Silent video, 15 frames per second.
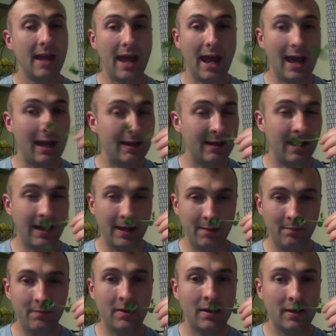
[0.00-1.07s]
And
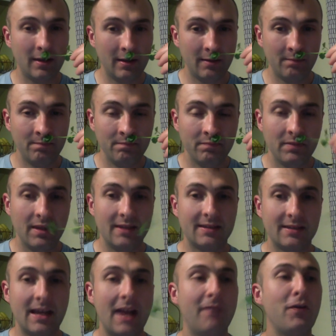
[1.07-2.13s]
it's
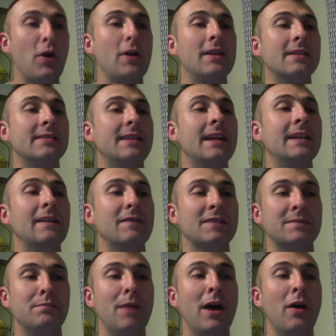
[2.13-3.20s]
got a very distinctive
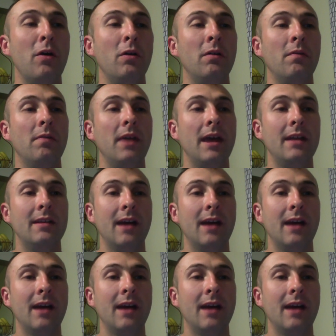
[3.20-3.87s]
smell that,